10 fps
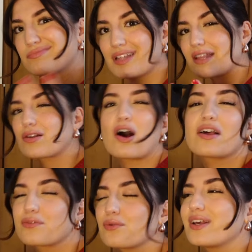
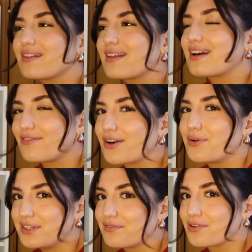It's always something I find
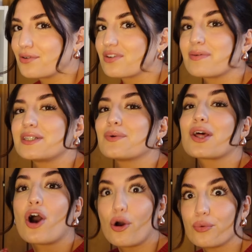quite difficult, especially when
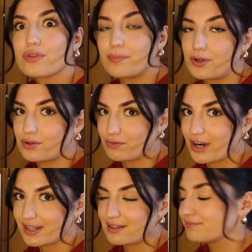I own the book already.